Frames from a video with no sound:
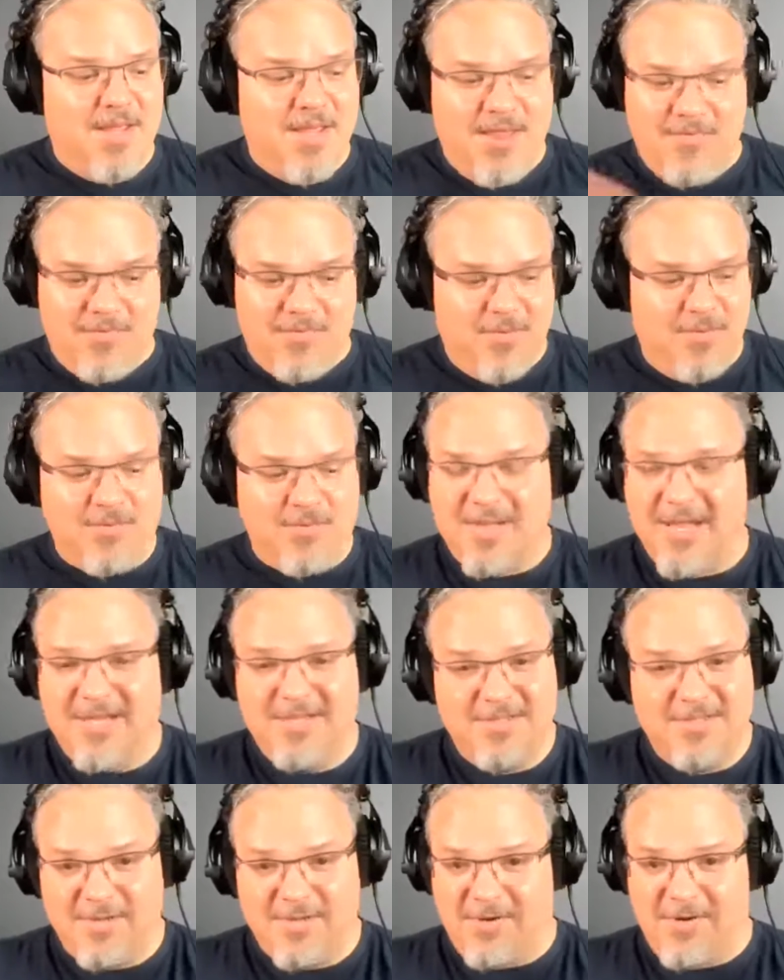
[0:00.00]
If those
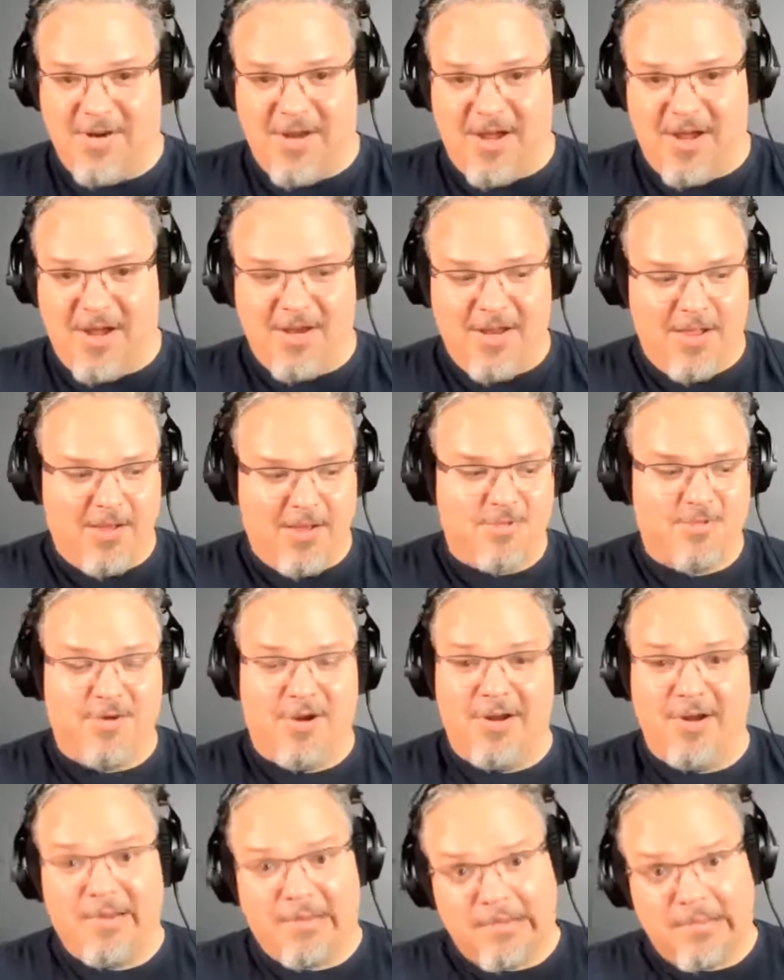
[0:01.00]
lenses are not
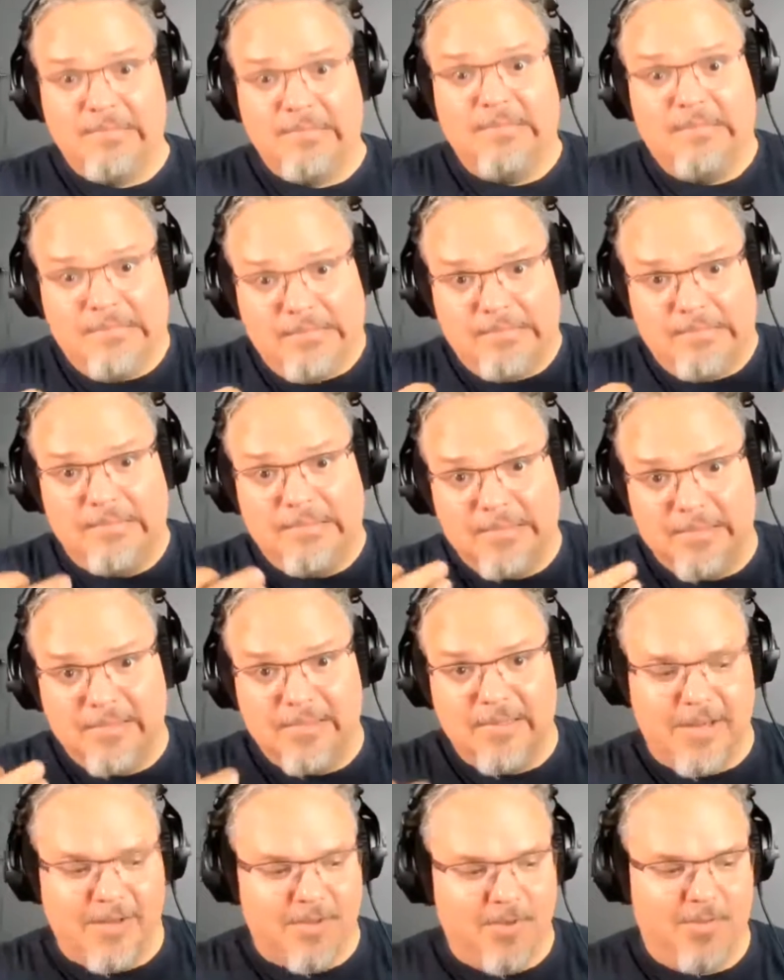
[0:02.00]
electronic,
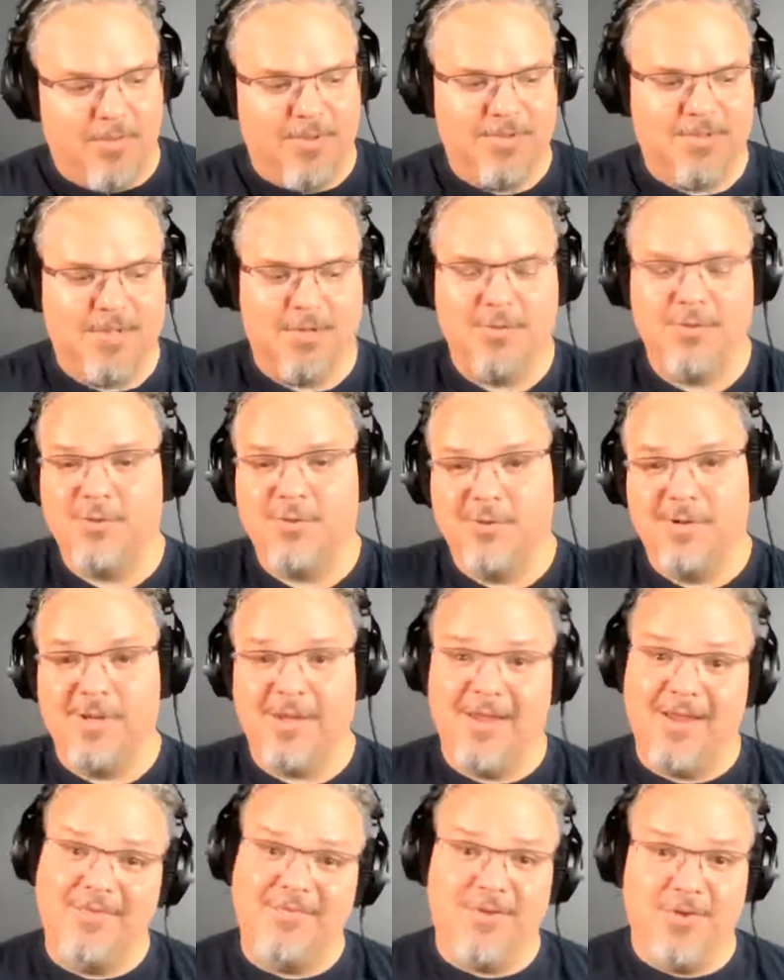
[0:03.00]
like the ones I was
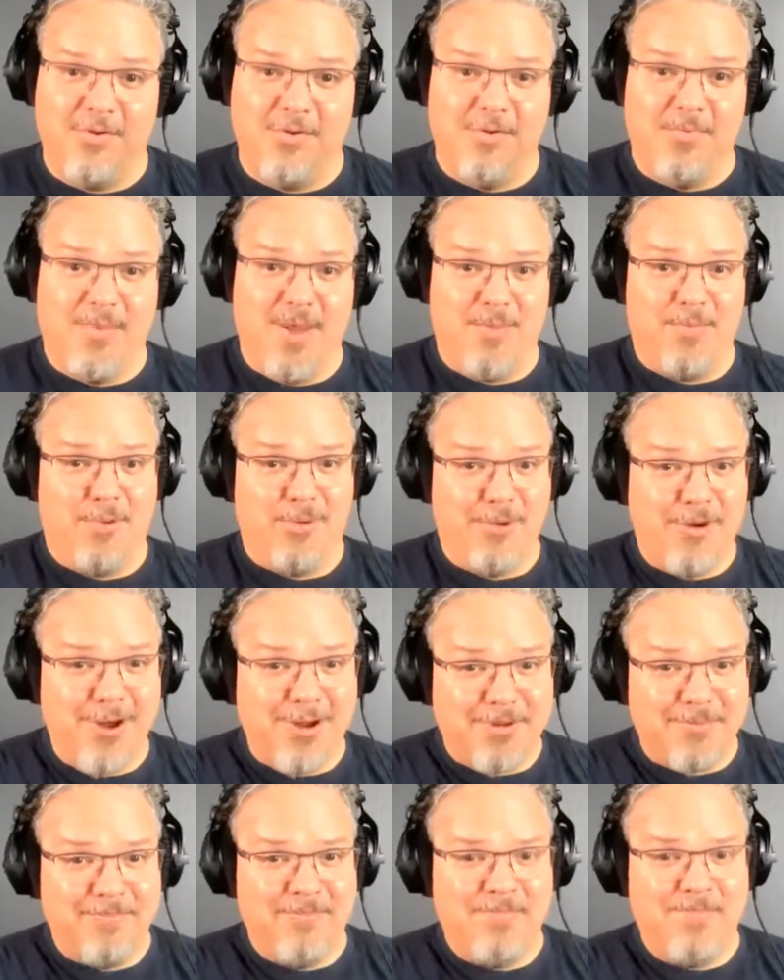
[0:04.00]
shooting, you have to do a paper
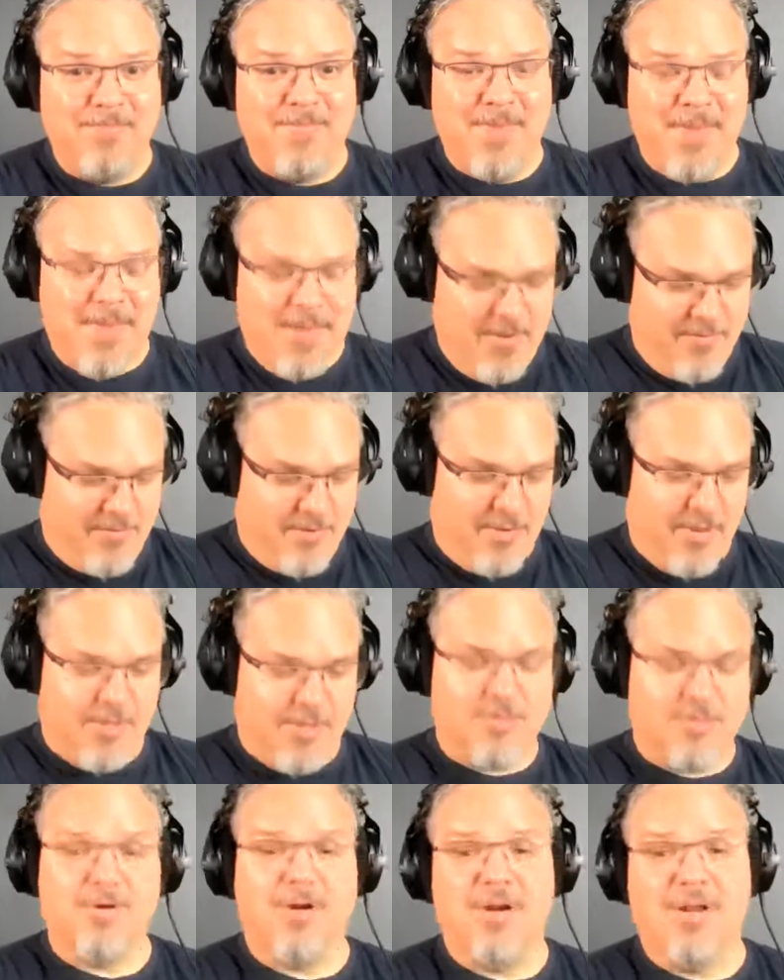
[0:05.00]
grid. If they're
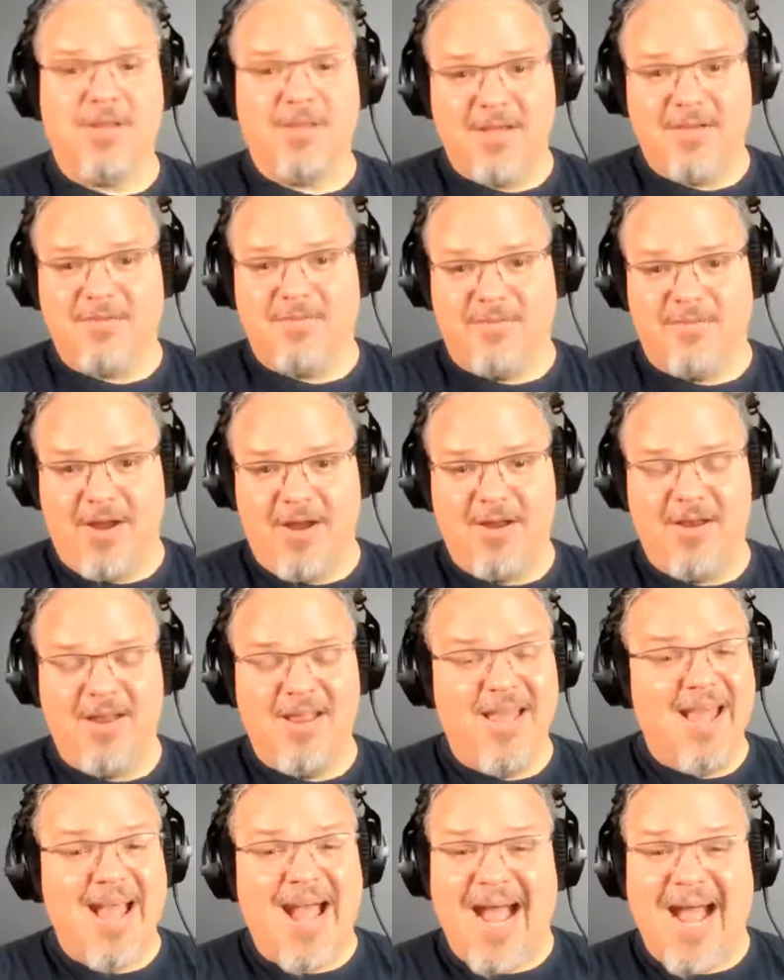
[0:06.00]
electronic, that's fine.
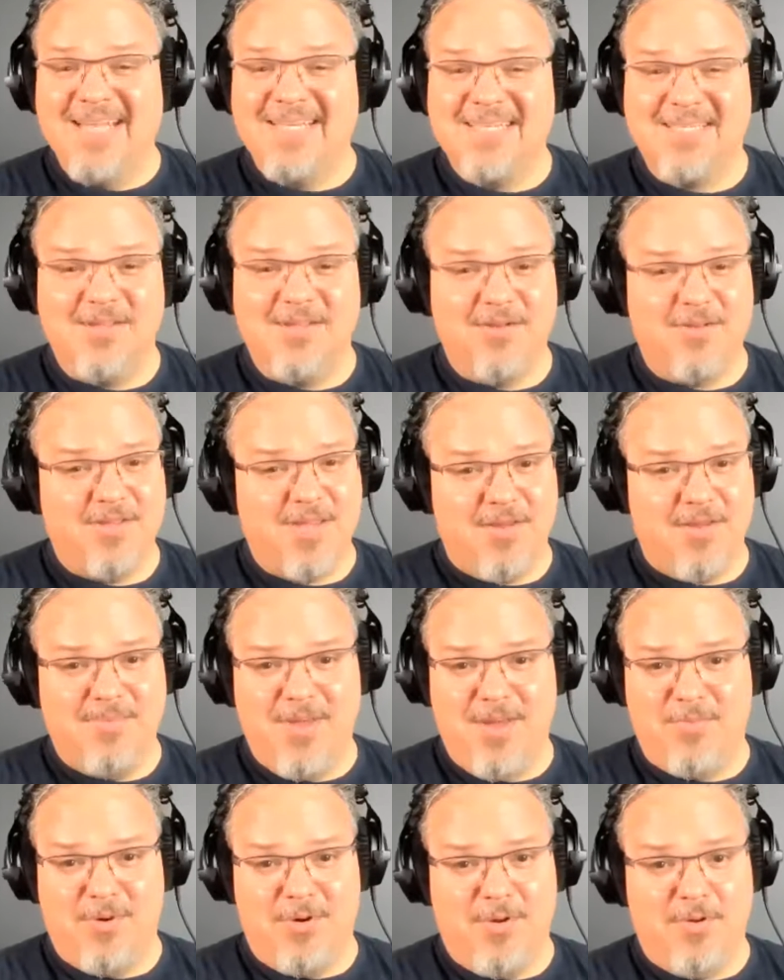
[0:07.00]
I'd still take
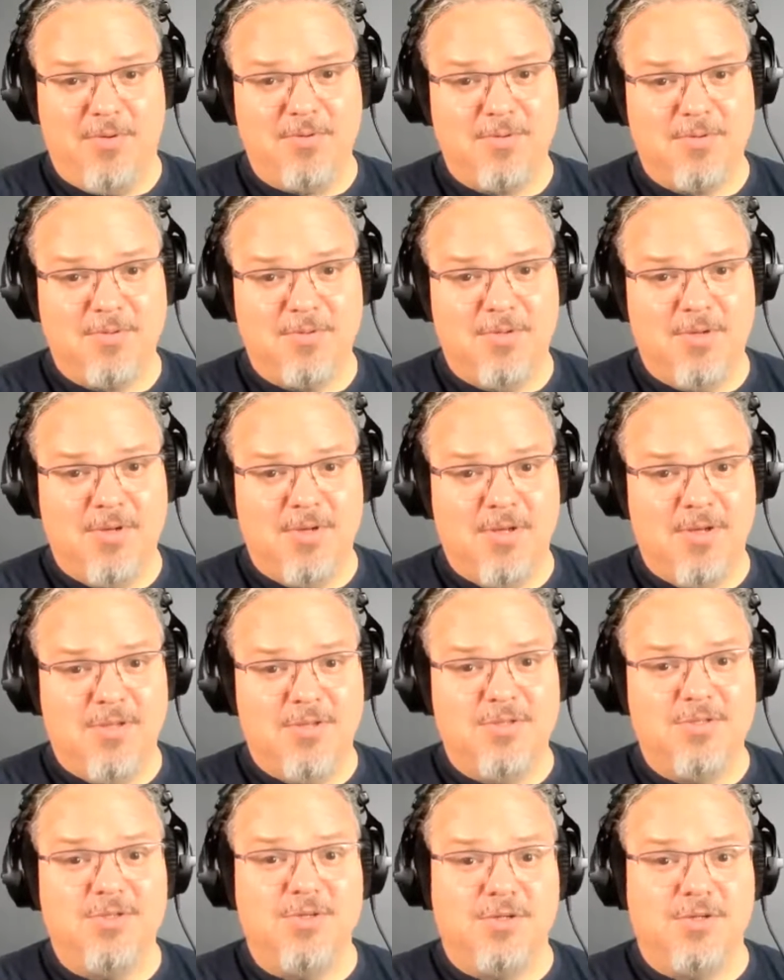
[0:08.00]
paper notes
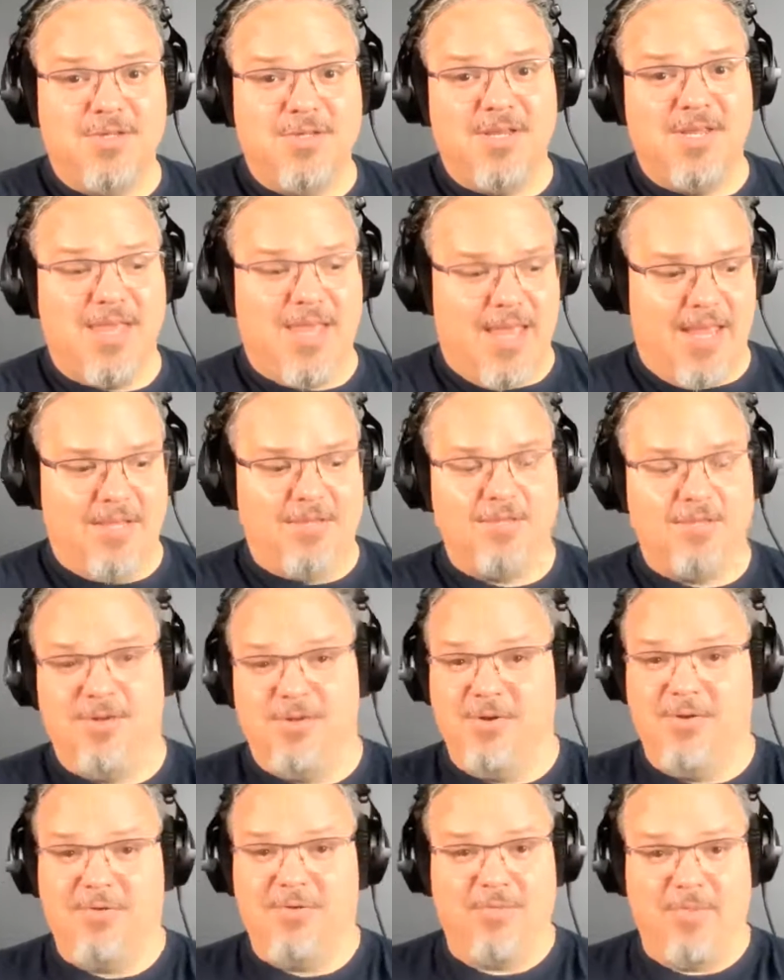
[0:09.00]
just in case
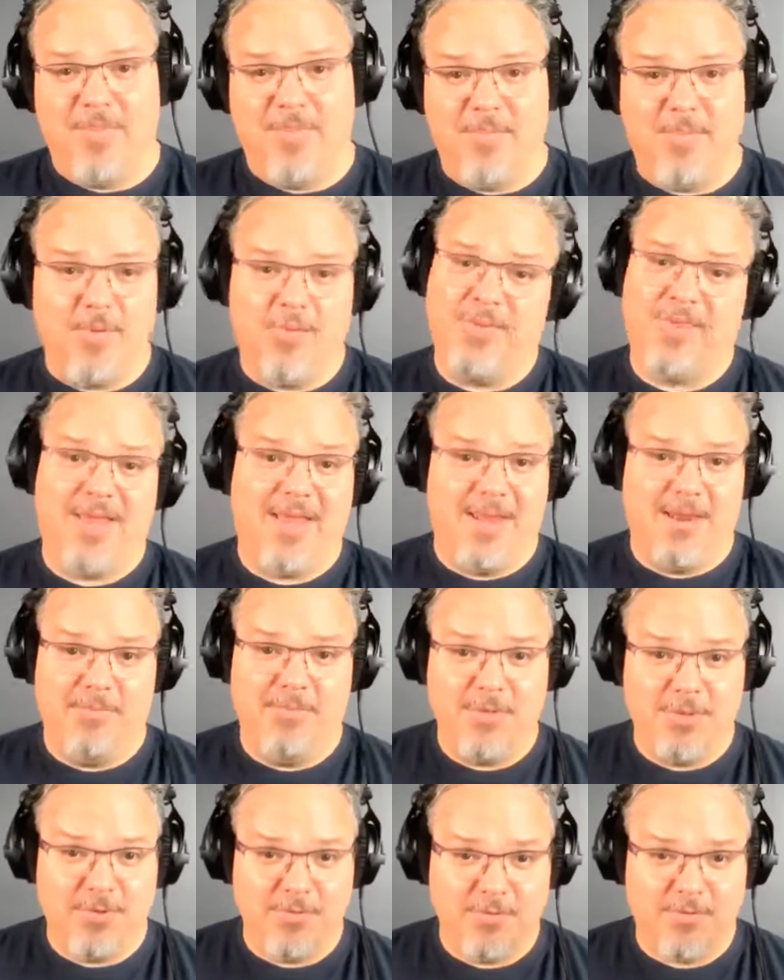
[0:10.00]
you don't remember what that
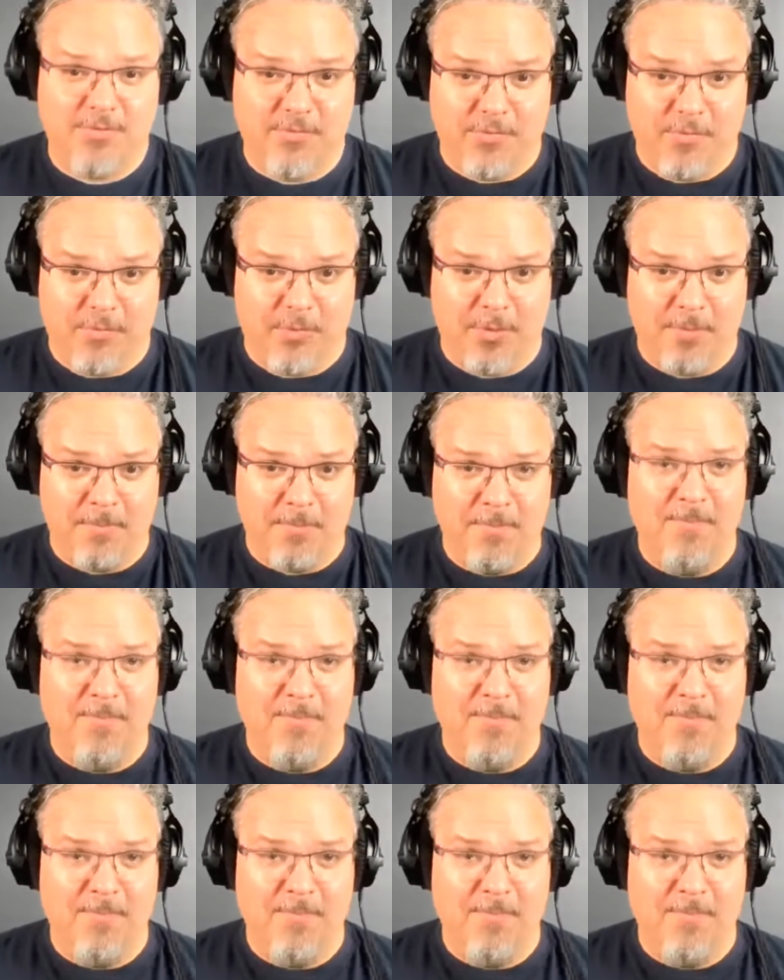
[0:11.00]
image was for.